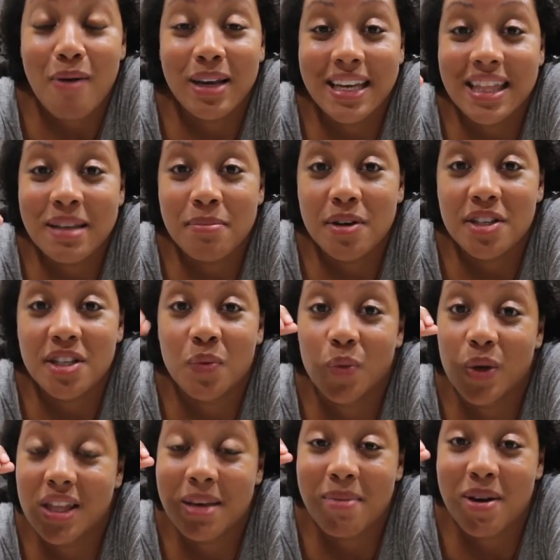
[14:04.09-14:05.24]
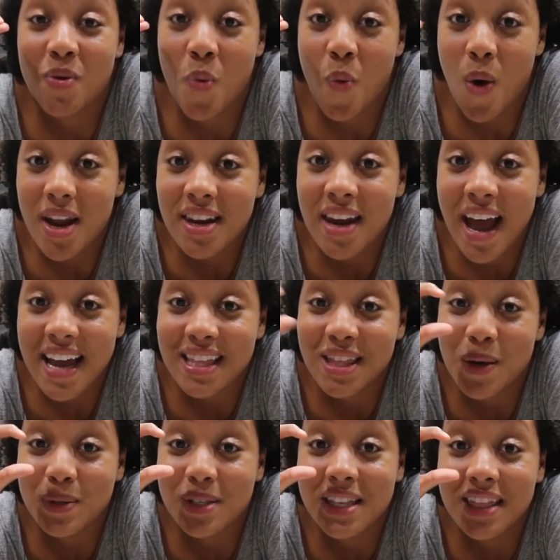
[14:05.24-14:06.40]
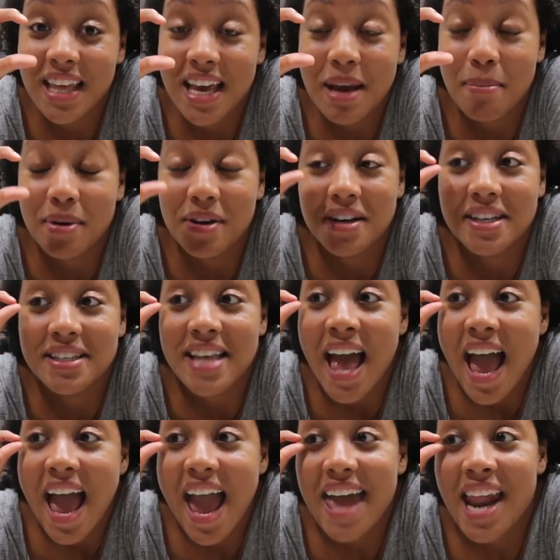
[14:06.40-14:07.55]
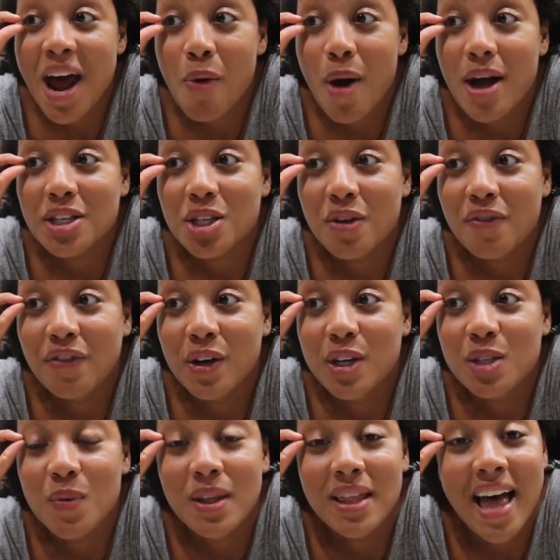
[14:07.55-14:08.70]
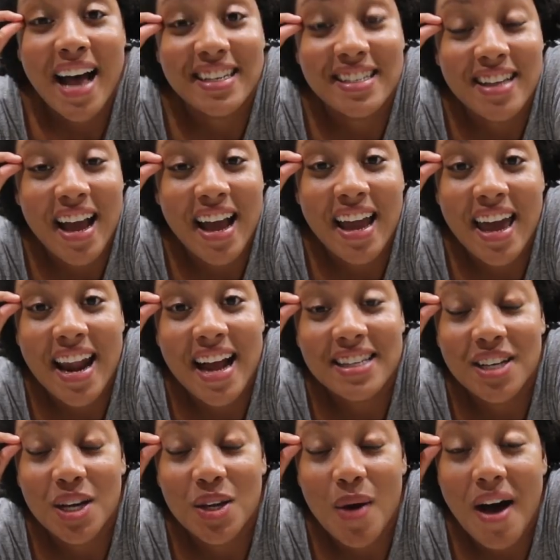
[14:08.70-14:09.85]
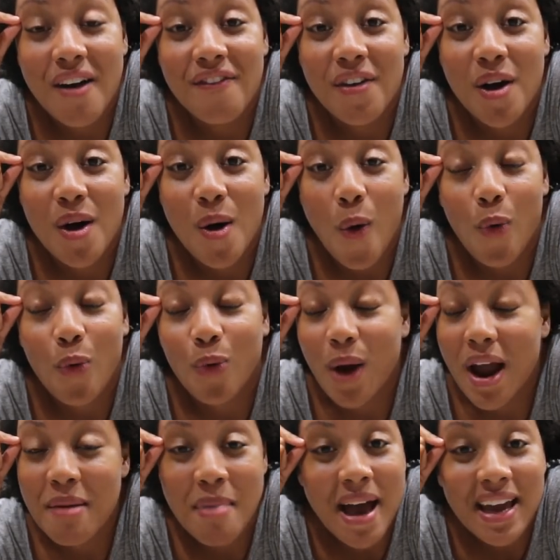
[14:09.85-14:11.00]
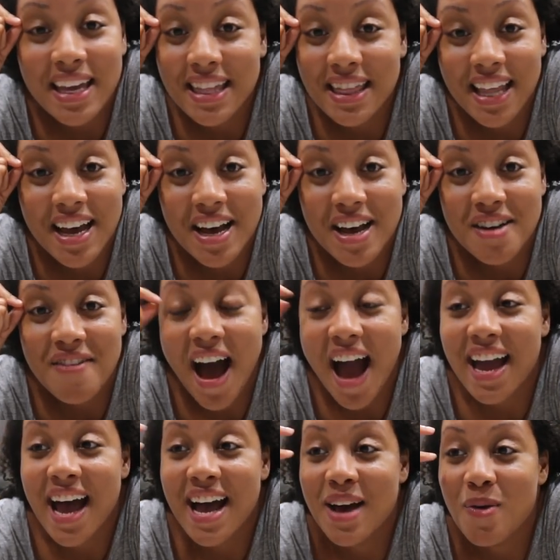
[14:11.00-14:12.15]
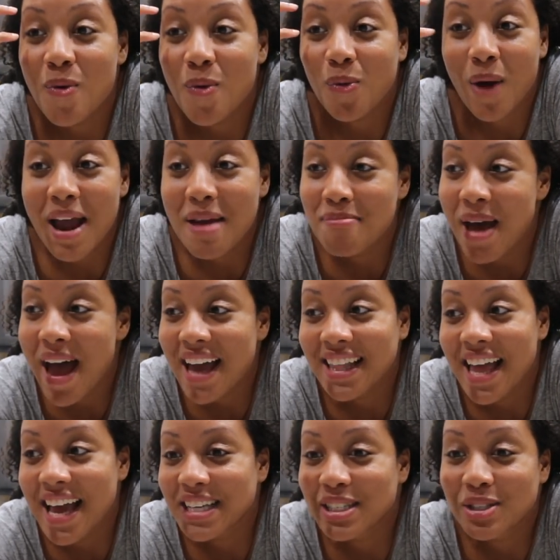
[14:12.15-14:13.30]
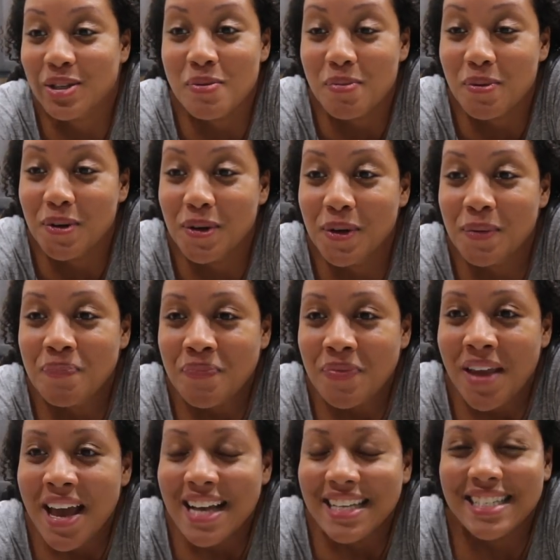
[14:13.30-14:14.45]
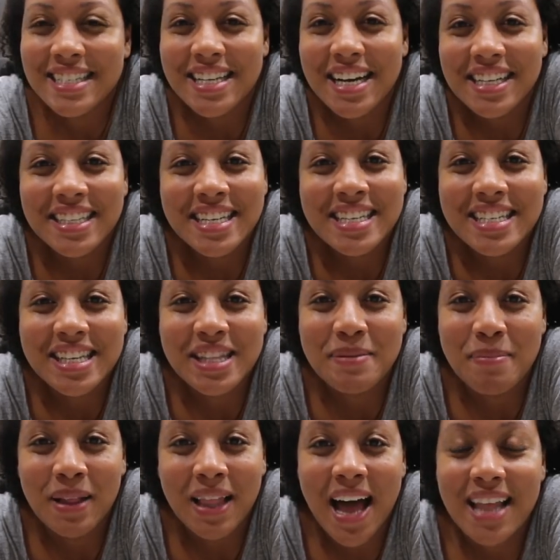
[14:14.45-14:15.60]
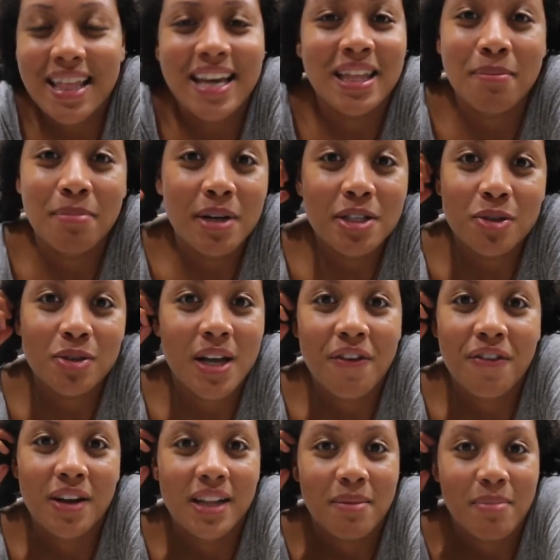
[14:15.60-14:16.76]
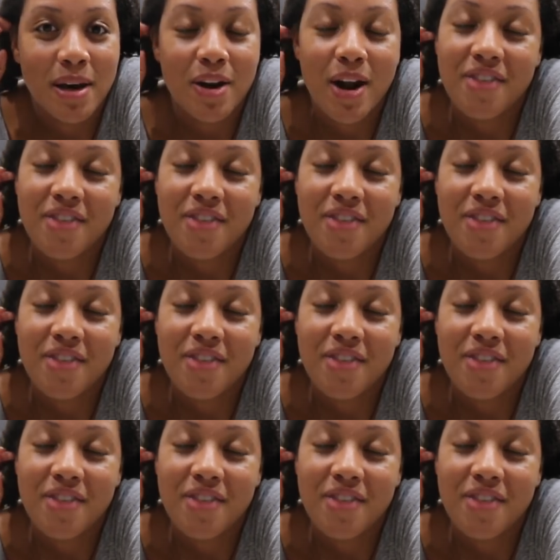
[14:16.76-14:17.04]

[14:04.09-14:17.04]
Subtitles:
I would get the books and read them in one night, those thick books. And I watched the first one last night, and I tell you, I fell right back in love. I got right back like super sucked into the plot. Like, the books are definitely better.